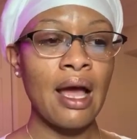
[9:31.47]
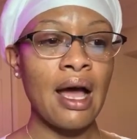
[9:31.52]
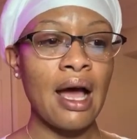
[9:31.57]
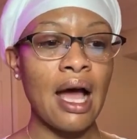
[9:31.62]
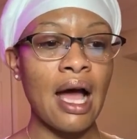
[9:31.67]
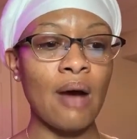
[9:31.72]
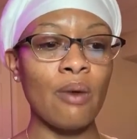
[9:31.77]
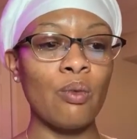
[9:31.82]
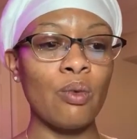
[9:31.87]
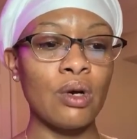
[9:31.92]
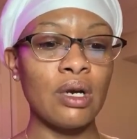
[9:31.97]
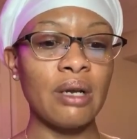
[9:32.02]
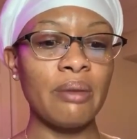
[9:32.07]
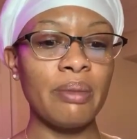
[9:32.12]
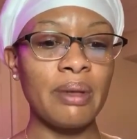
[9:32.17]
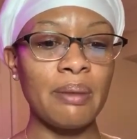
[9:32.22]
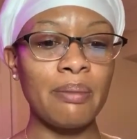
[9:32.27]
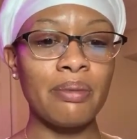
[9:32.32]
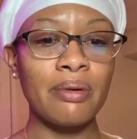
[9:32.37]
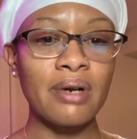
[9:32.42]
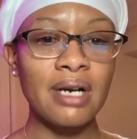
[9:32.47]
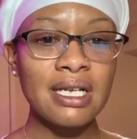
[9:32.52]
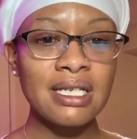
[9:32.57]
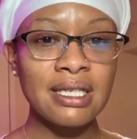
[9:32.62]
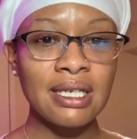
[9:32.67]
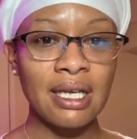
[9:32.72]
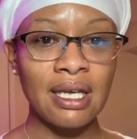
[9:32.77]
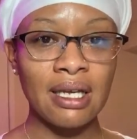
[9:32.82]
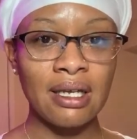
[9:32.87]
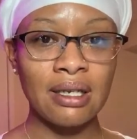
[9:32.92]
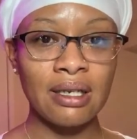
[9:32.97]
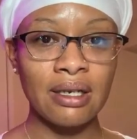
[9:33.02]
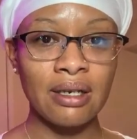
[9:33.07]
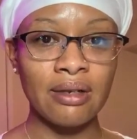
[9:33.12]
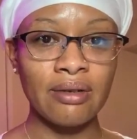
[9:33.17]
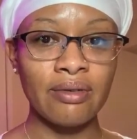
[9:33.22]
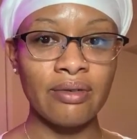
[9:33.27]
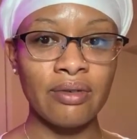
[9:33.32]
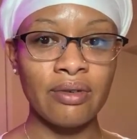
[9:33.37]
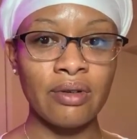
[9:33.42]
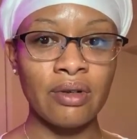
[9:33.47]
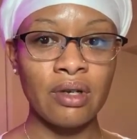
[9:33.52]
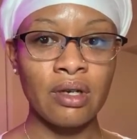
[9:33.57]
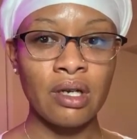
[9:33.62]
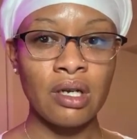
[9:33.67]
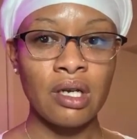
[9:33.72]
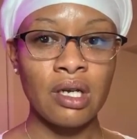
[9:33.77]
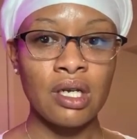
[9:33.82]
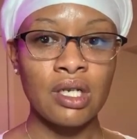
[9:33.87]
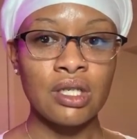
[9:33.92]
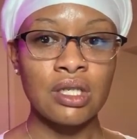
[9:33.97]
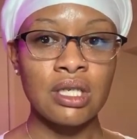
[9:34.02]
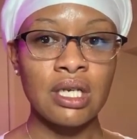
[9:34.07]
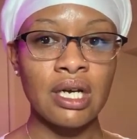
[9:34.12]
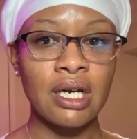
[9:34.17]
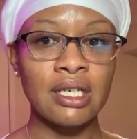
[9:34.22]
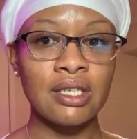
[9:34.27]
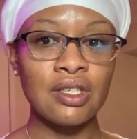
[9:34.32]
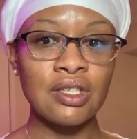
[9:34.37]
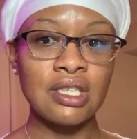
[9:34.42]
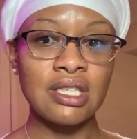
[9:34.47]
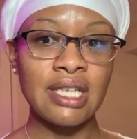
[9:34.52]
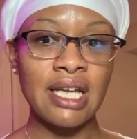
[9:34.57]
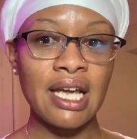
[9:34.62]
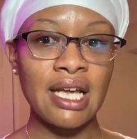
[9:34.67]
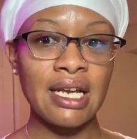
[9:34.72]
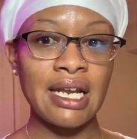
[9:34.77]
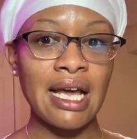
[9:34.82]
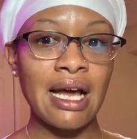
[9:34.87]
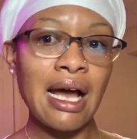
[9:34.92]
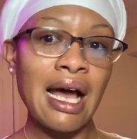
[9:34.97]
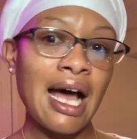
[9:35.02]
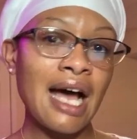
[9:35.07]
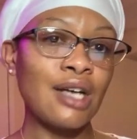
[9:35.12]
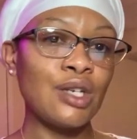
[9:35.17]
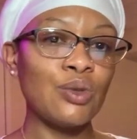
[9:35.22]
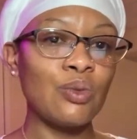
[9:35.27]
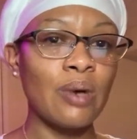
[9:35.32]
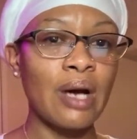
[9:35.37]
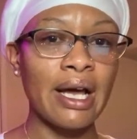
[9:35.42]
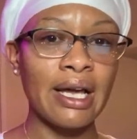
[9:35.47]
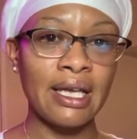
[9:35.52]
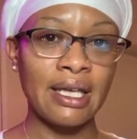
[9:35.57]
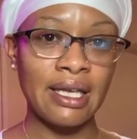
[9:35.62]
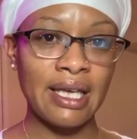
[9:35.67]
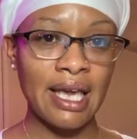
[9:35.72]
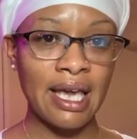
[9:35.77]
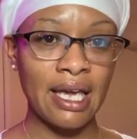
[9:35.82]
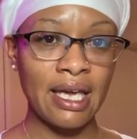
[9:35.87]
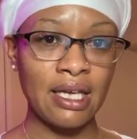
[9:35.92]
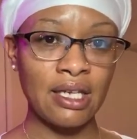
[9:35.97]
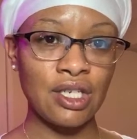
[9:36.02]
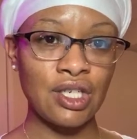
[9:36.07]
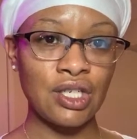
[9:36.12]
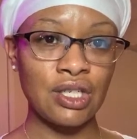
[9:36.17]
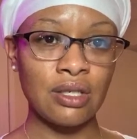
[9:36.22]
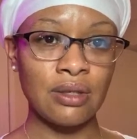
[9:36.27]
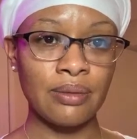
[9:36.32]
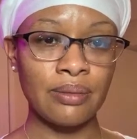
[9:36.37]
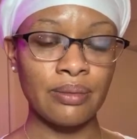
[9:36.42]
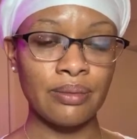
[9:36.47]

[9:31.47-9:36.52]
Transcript: I want to be present enough to understand now, how do I engage?